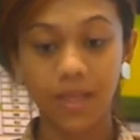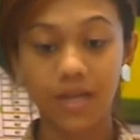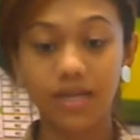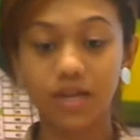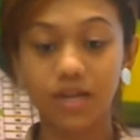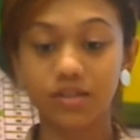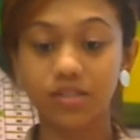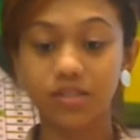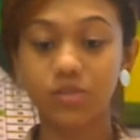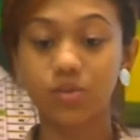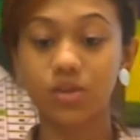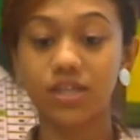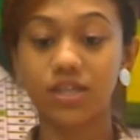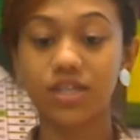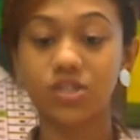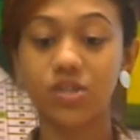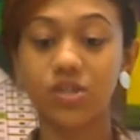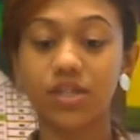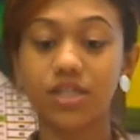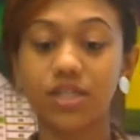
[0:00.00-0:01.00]
Now,
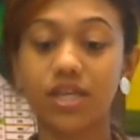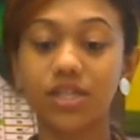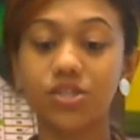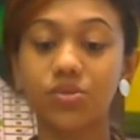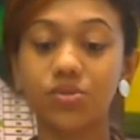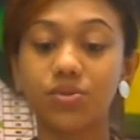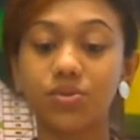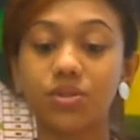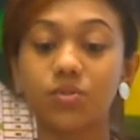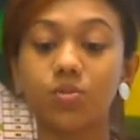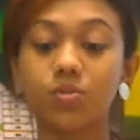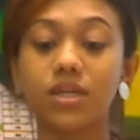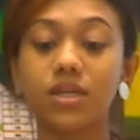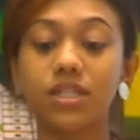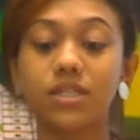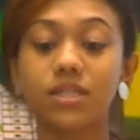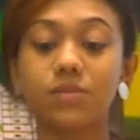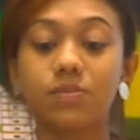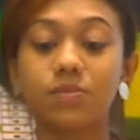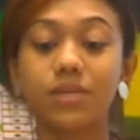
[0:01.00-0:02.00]
Swadeshi Industrial
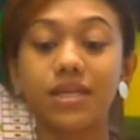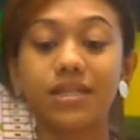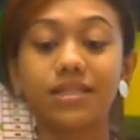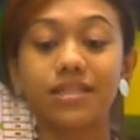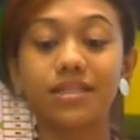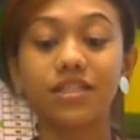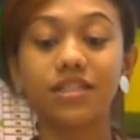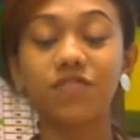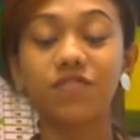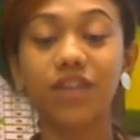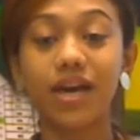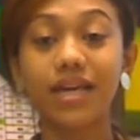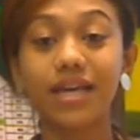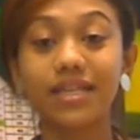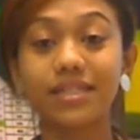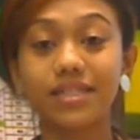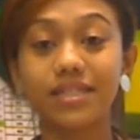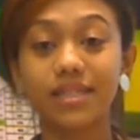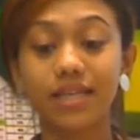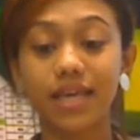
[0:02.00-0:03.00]
Works PLC
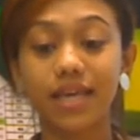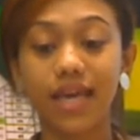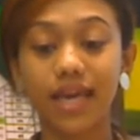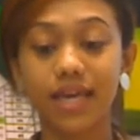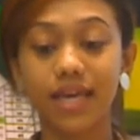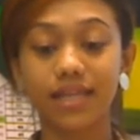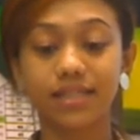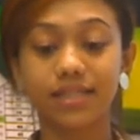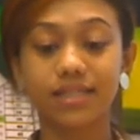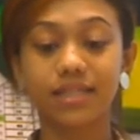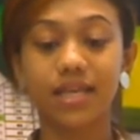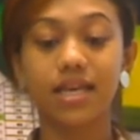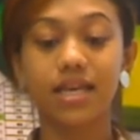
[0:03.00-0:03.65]
filed a case